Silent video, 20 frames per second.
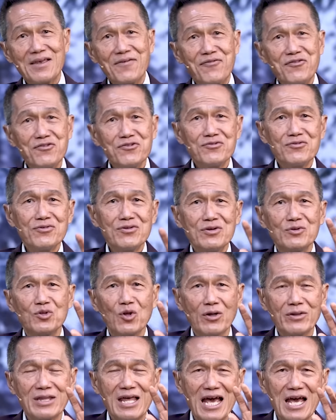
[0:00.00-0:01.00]
If you
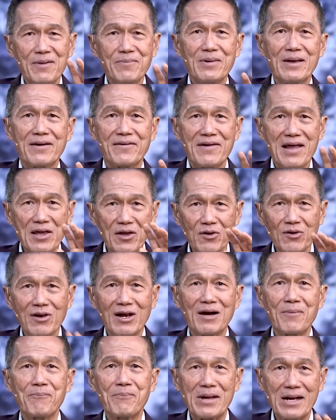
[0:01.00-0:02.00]
don't have a
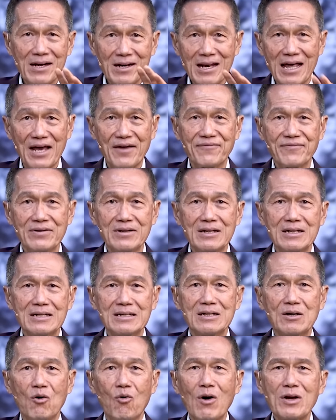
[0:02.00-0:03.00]
regular prayer life,
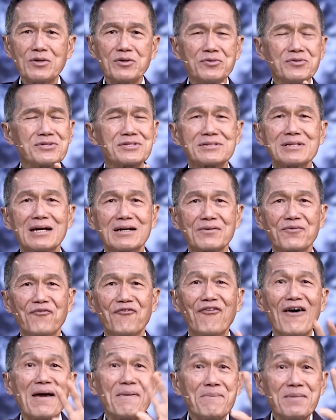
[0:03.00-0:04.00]
why don't you start
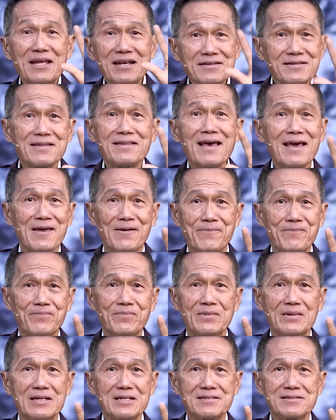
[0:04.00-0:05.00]
five minutes a day?
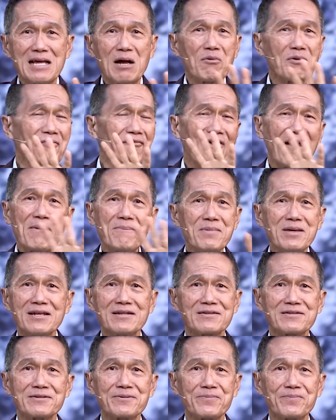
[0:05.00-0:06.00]
Start with five
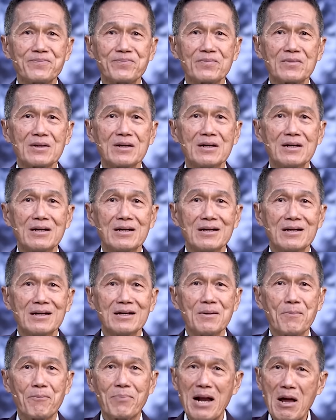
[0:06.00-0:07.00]
minutes.
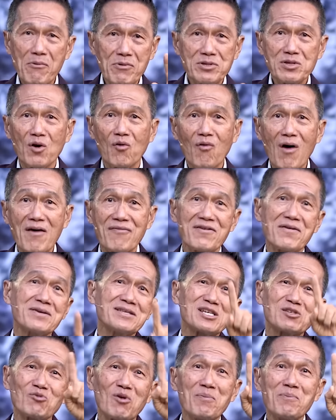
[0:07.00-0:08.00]
Pray with your wife even
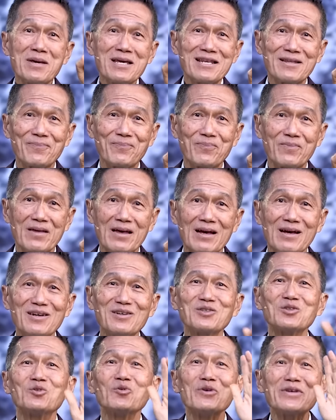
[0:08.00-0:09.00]
just one minute.
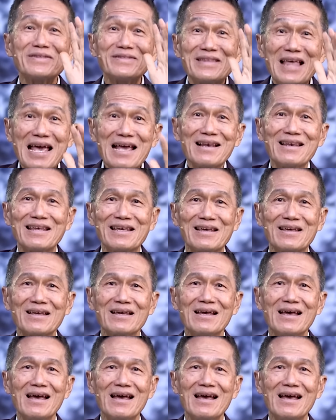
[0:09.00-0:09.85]
Do it daily.